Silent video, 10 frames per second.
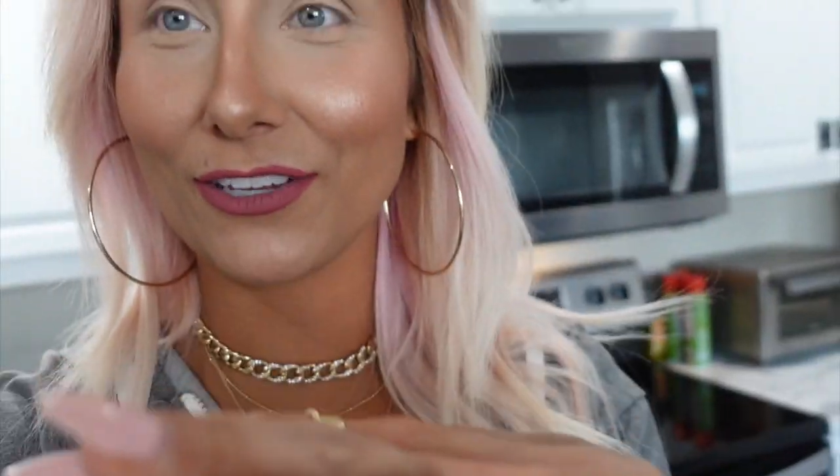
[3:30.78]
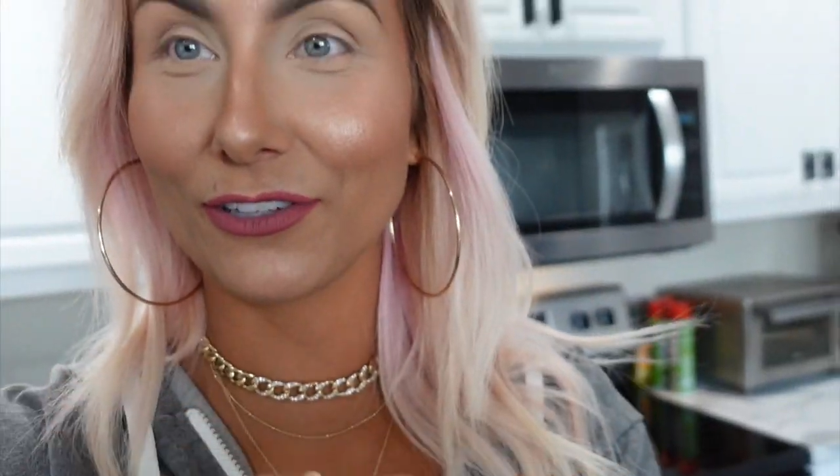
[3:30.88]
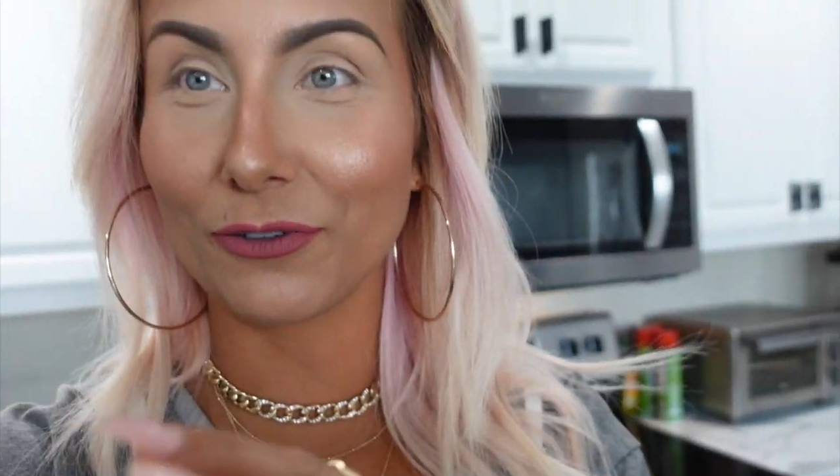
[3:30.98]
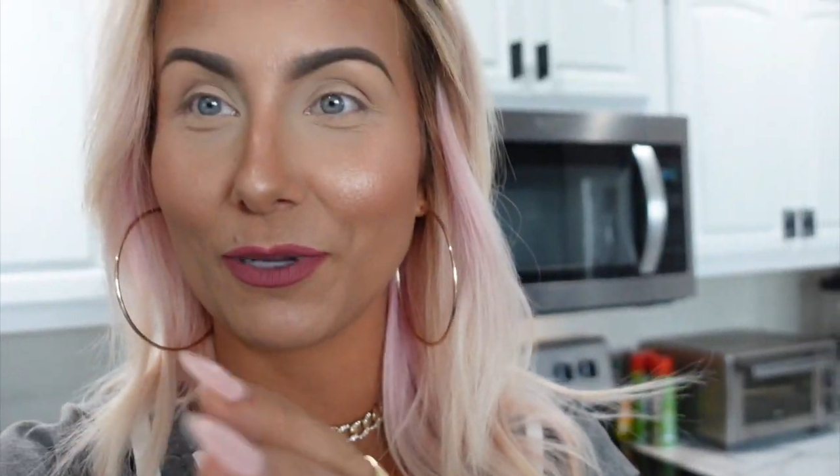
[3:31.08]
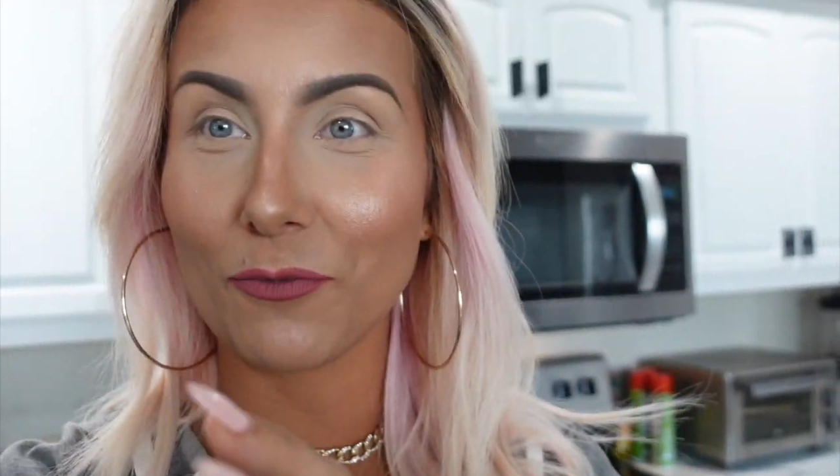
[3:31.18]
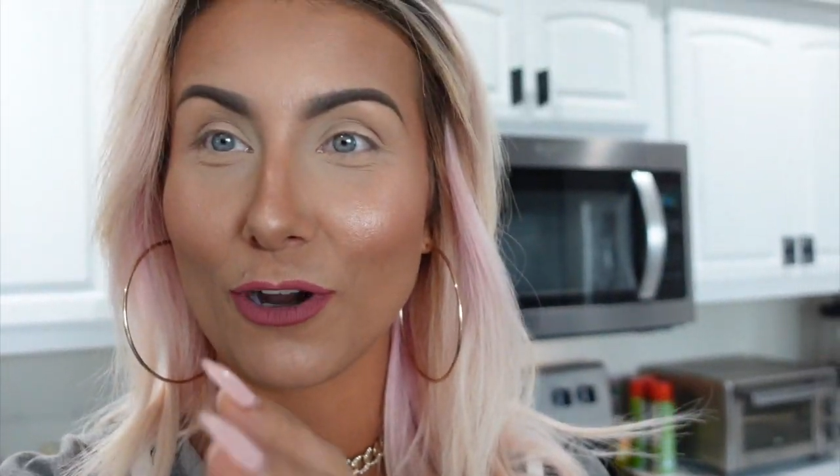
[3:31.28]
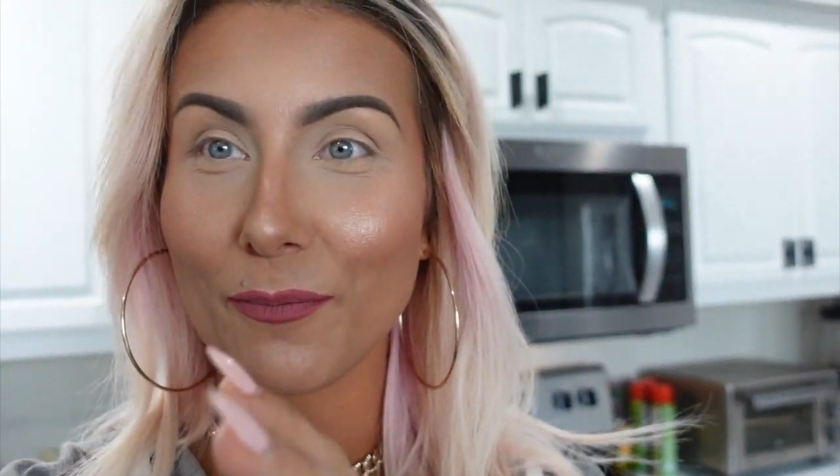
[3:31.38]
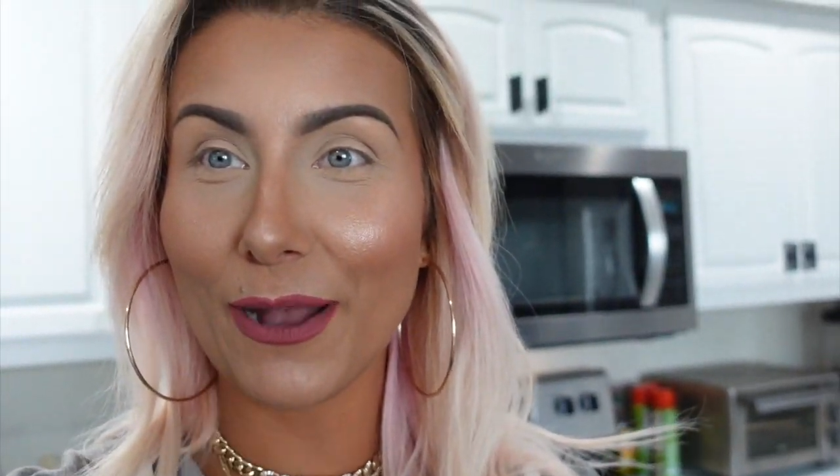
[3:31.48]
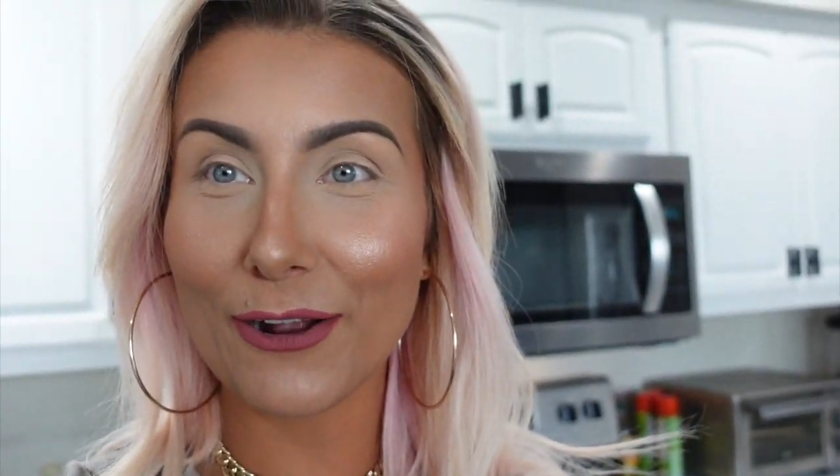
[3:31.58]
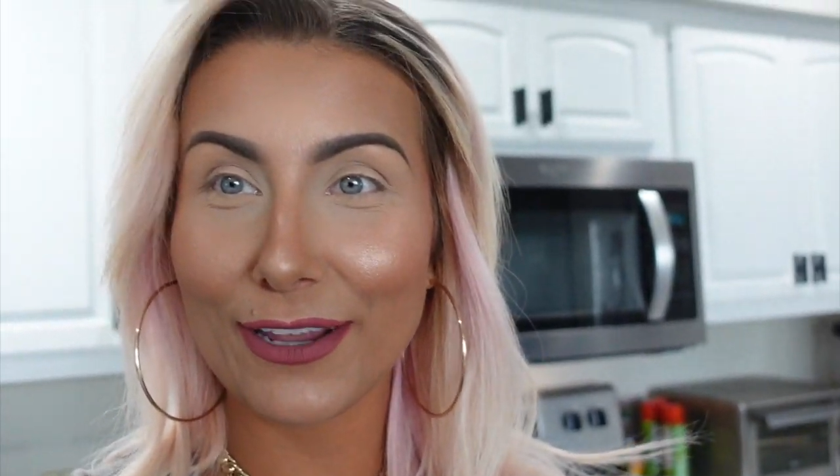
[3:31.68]
you a little bit more
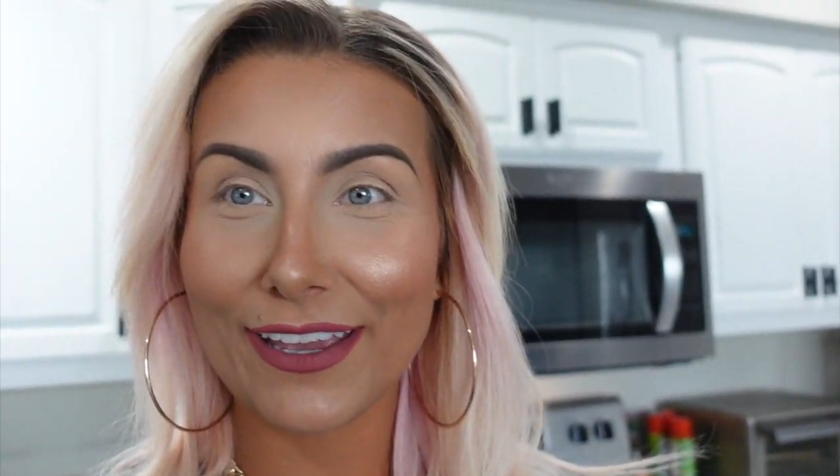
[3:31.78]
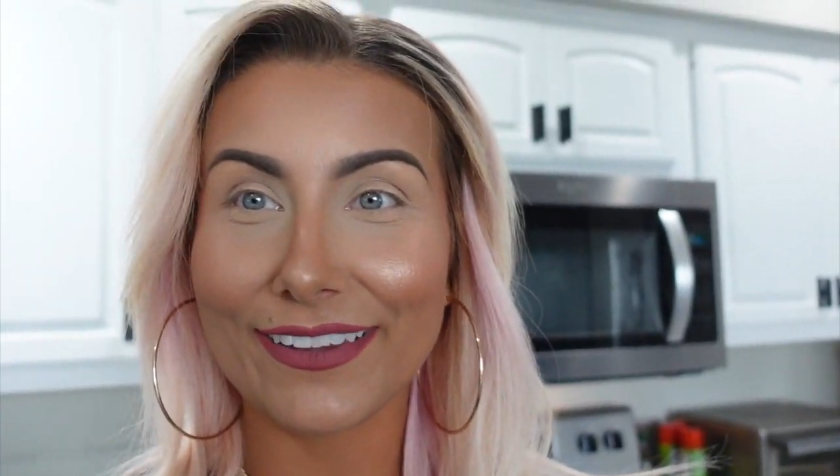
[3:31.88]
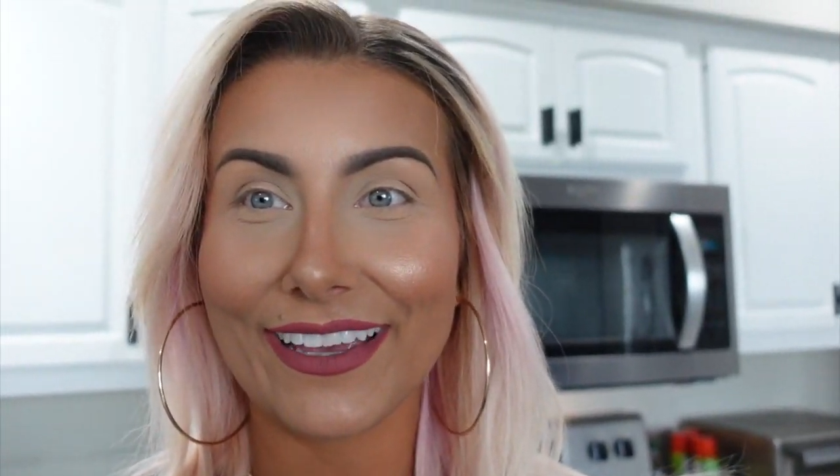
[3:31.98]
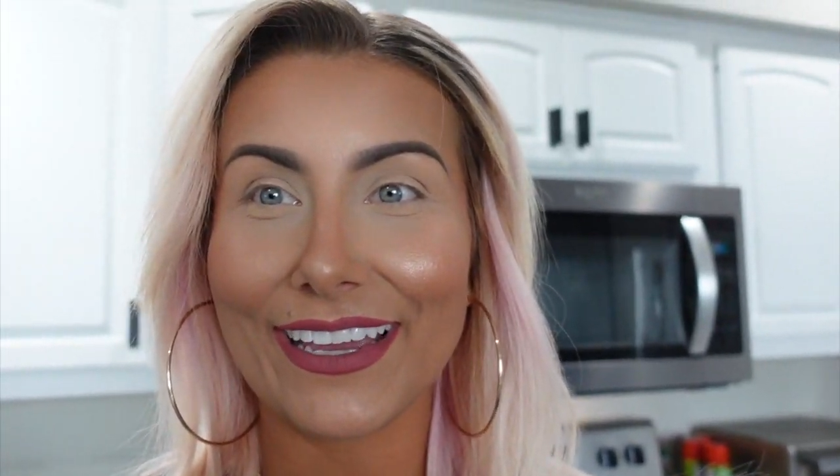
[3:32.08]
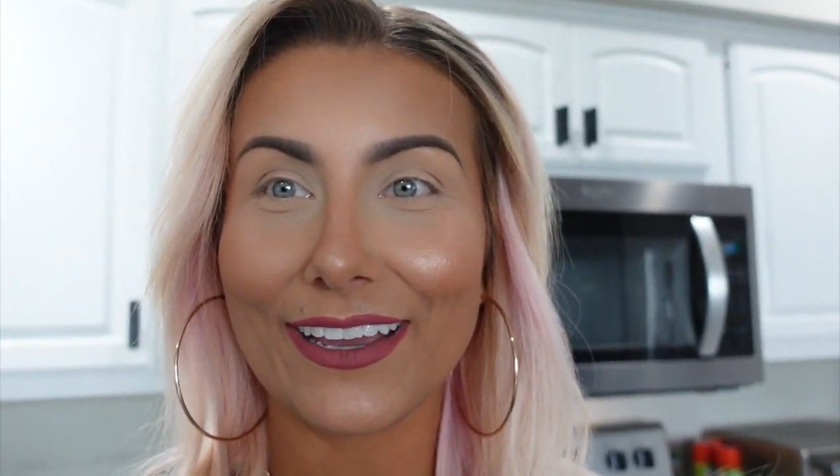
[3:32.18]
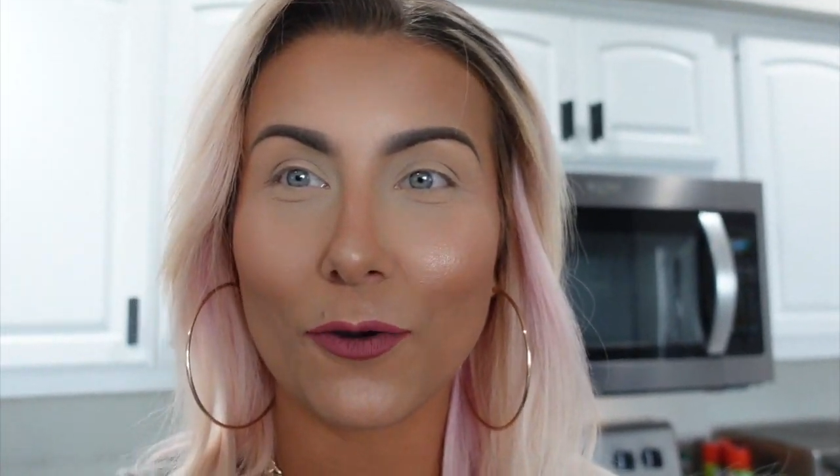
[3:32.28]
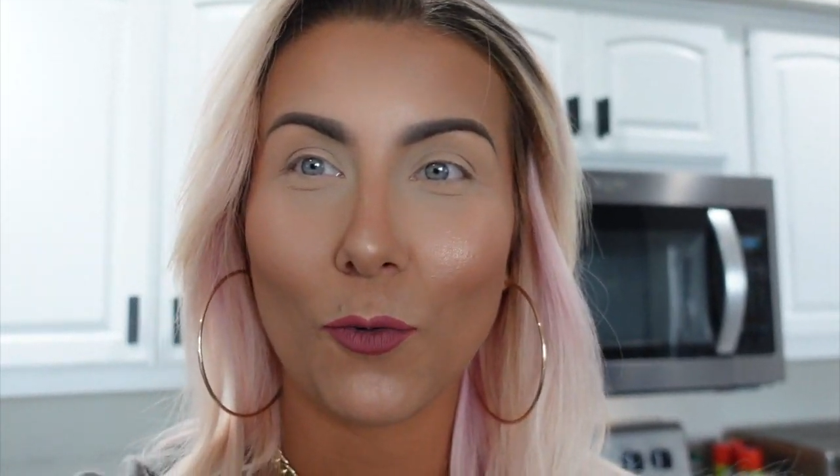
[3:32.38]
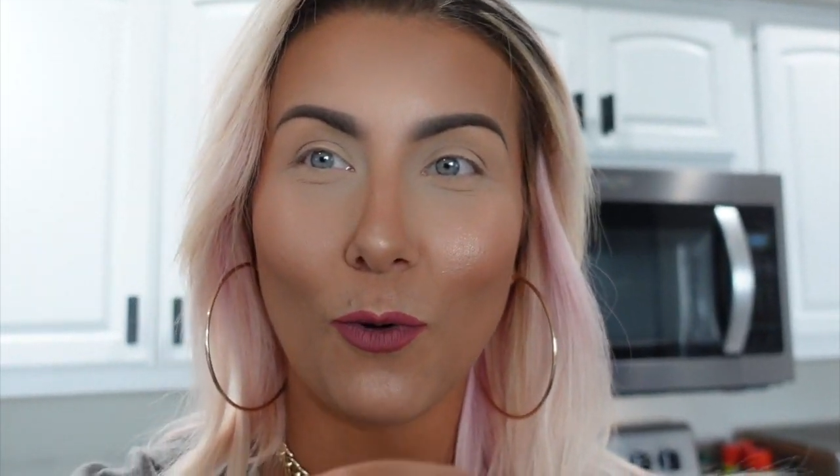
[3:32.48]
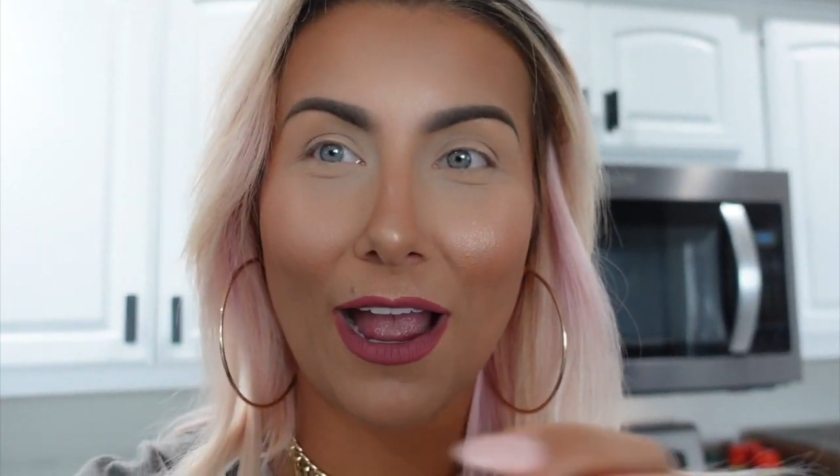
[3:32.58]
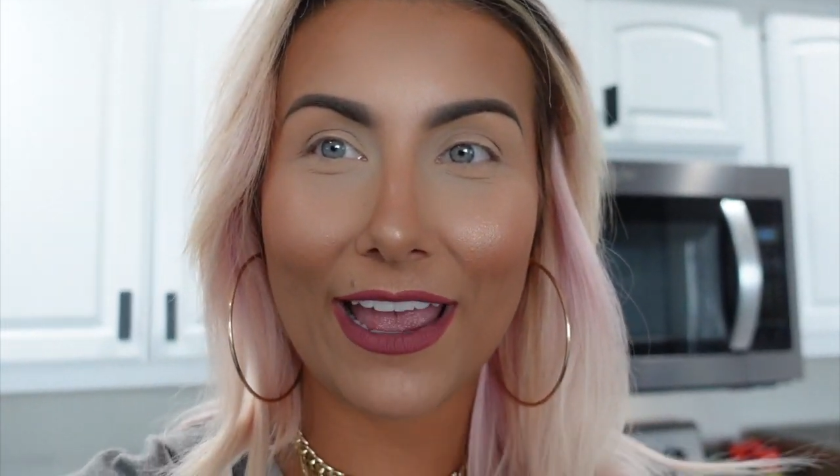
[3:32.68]
about it, like
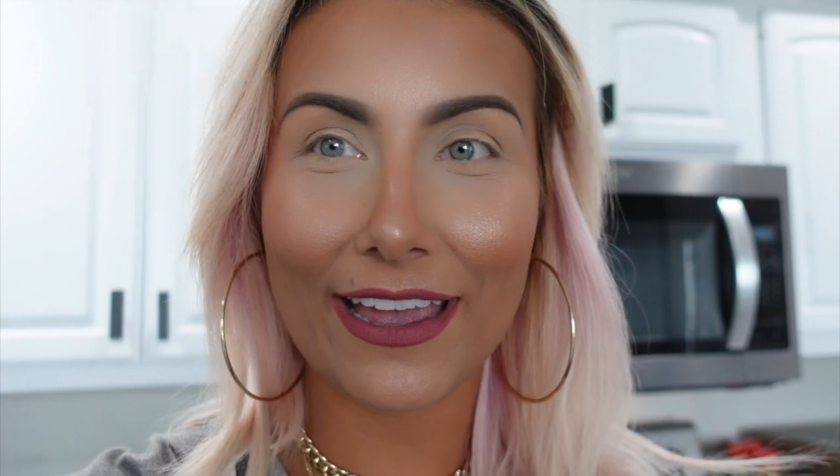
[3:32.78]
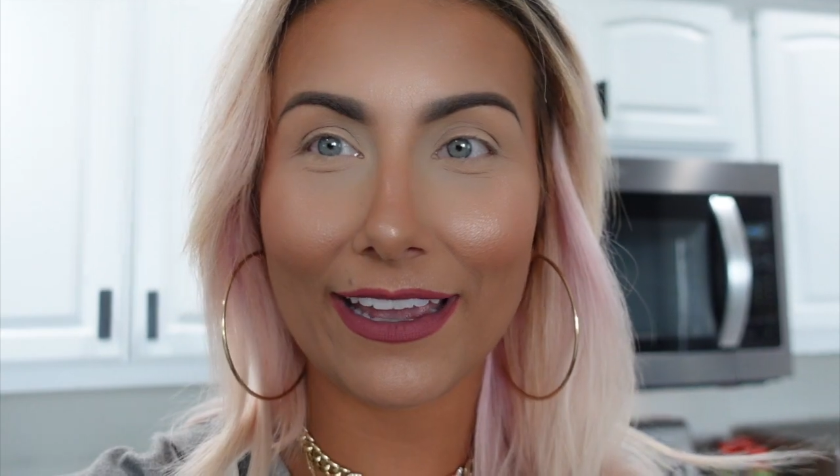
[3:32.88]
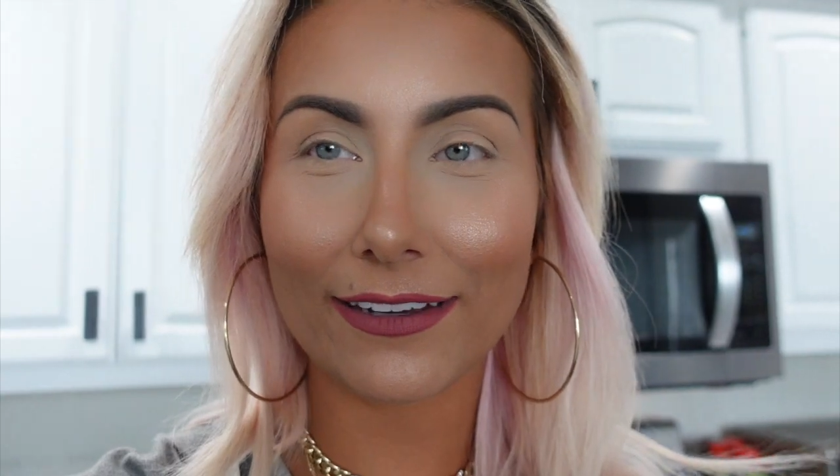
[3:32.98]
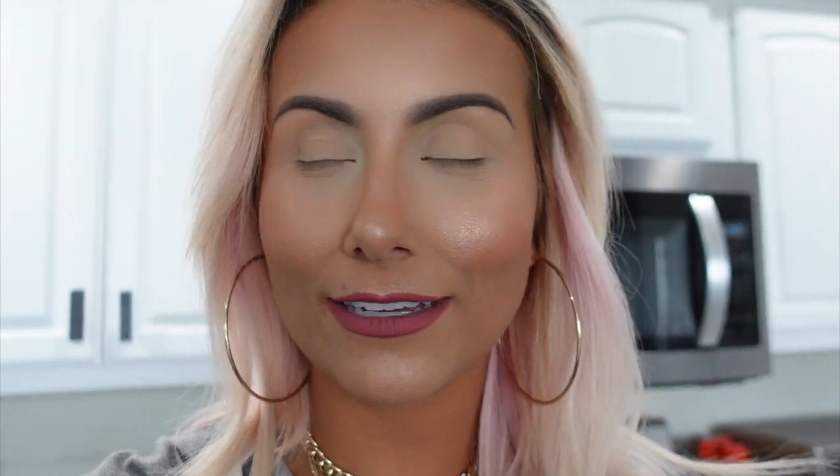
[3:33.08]
why